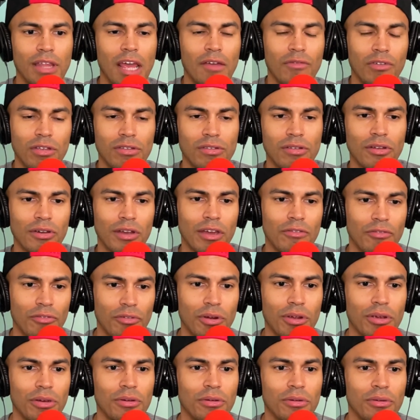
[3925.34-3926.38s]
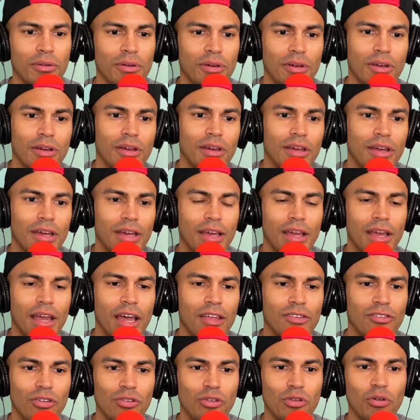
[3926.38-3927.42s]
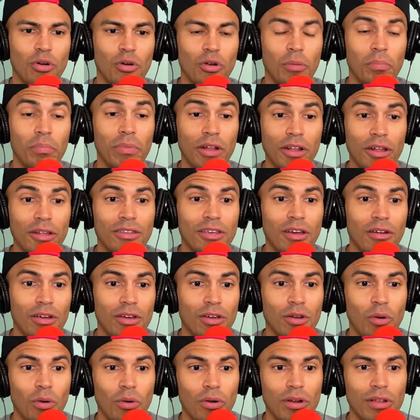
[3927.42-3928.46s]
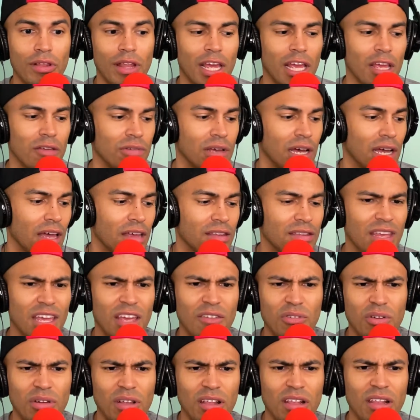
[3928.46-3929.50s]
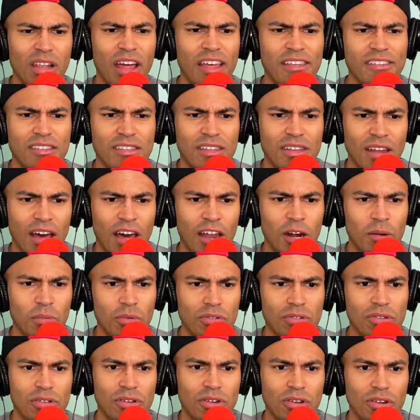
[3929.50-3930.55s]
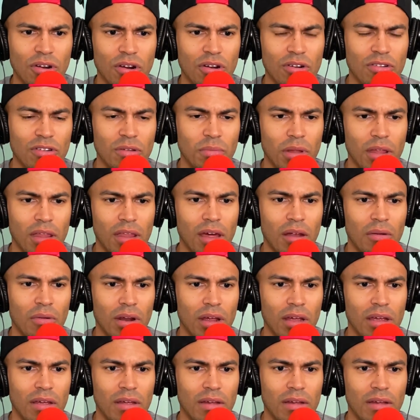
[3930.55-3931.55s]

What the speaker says: Navy's looking for you. And so you go to military court, and they give you, I guess they give you a less than honorable discharge, something like that, right?